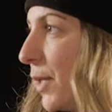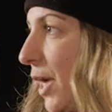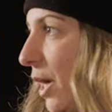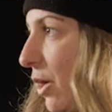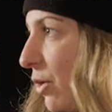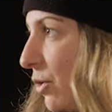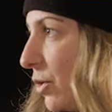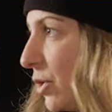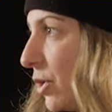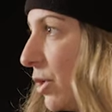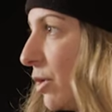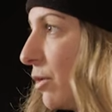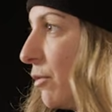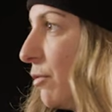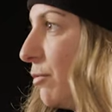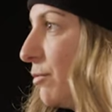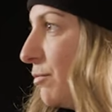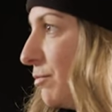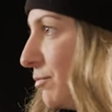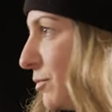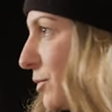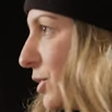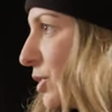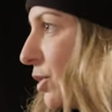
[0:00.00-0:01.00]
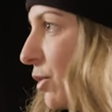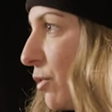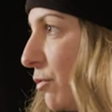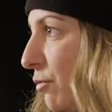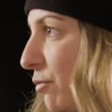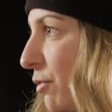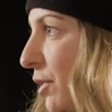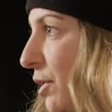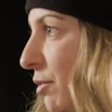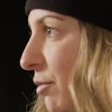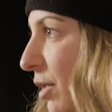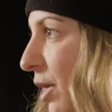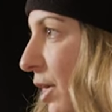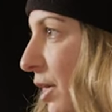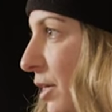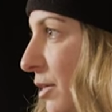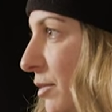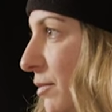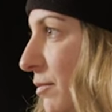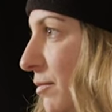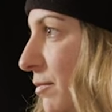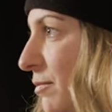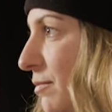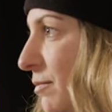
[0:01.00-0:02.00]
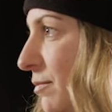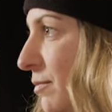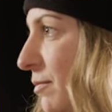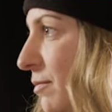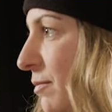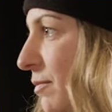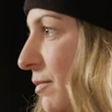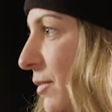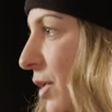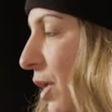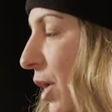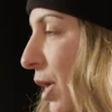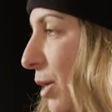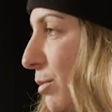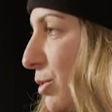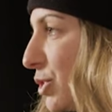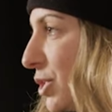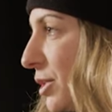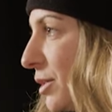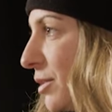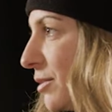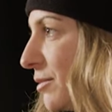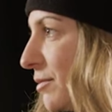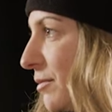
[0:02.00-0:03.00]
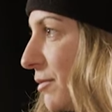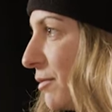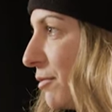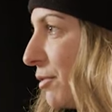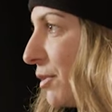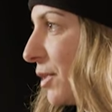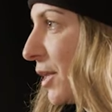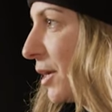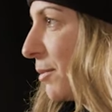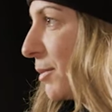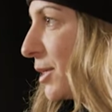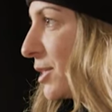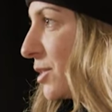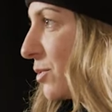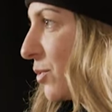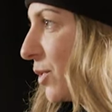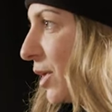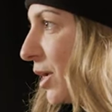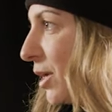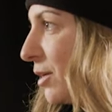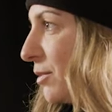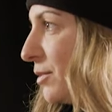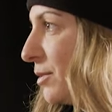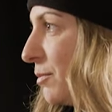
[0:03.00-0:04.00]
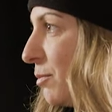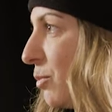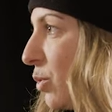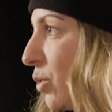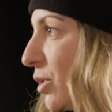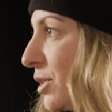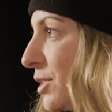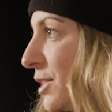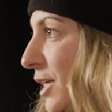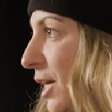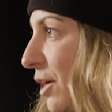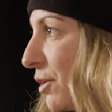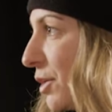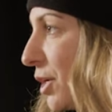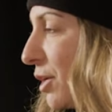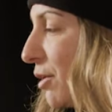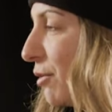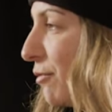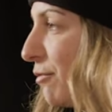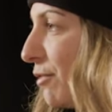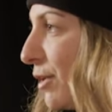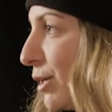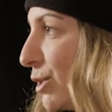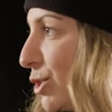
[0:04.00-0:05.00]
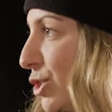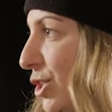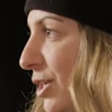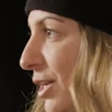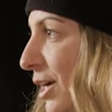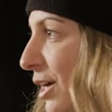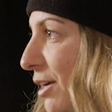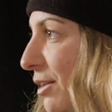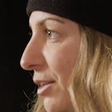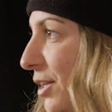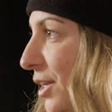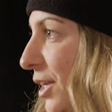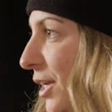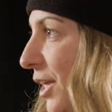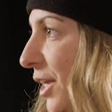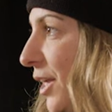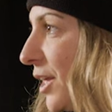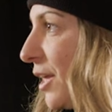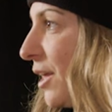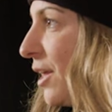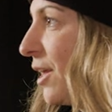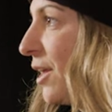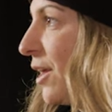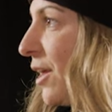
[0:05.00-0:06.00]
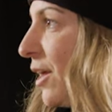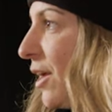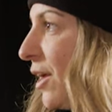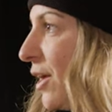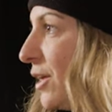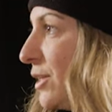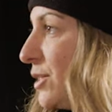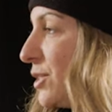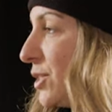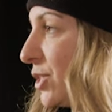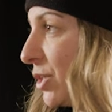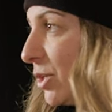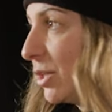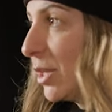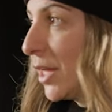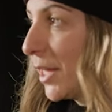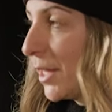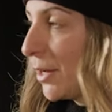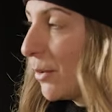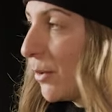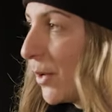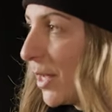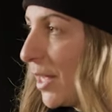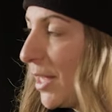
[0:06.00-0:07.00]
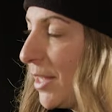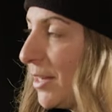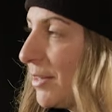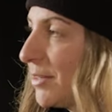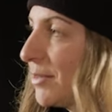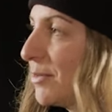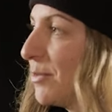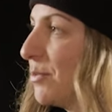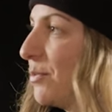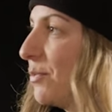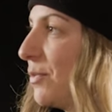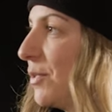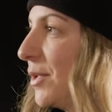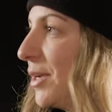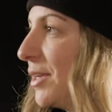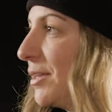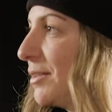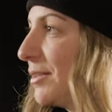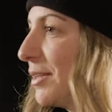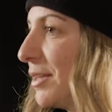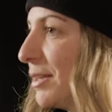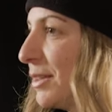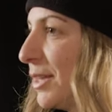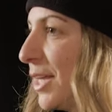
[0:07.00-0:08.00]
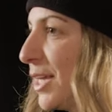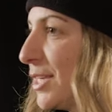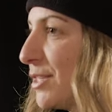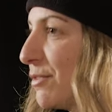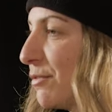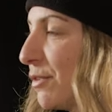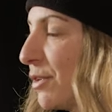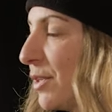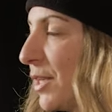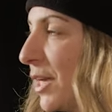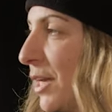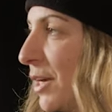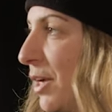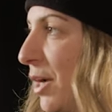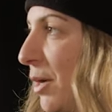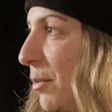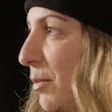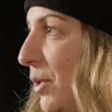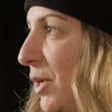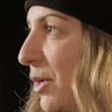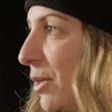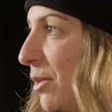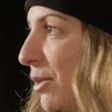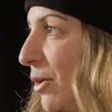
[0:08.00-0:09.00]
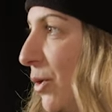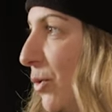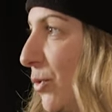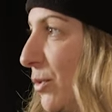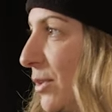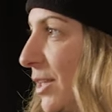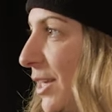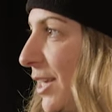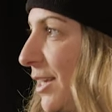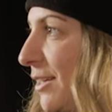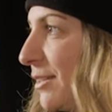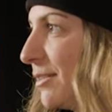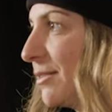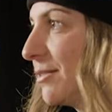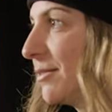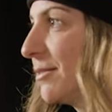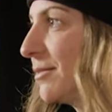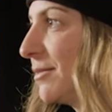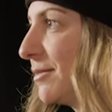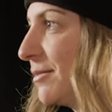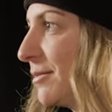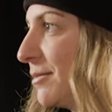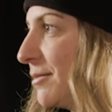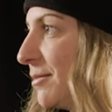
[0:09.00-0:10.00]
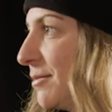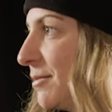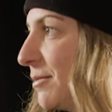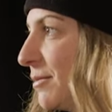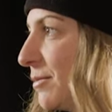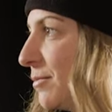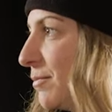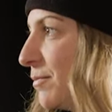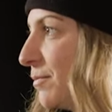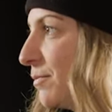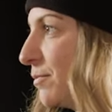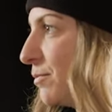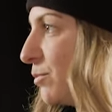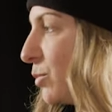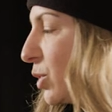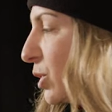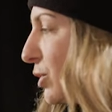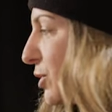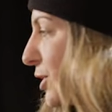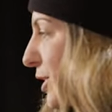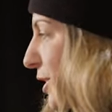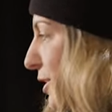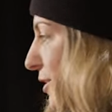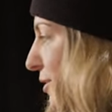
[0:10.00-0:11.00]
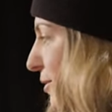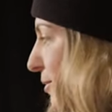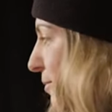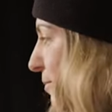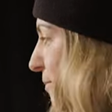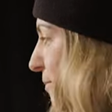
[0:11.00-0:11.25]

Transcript: powder, so free ride option for them as well. More downhill functionality. Still lightweight, but less for that uphill only person.